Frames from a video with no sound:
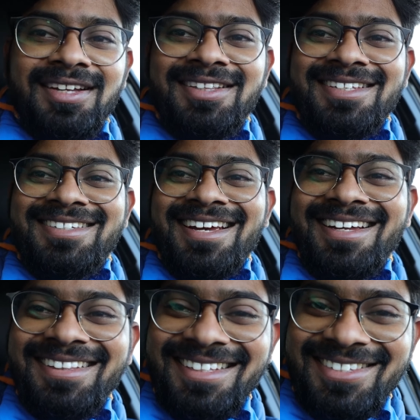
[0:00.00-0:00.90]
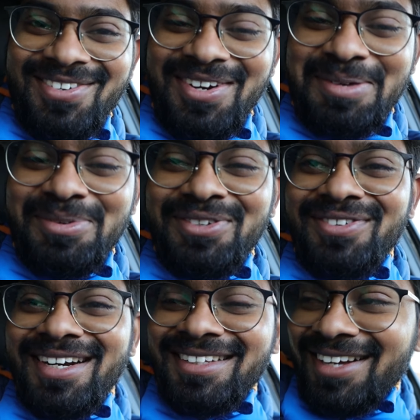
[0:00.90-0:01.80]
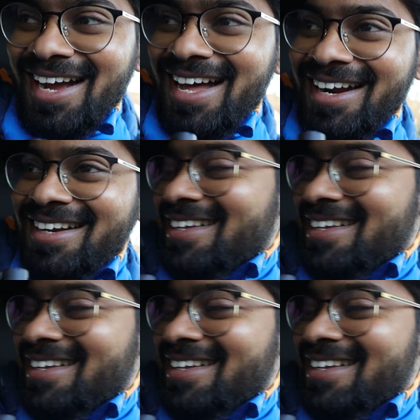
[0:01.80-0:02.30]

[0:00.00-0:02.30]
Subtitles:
This Jayant is not able to find the car,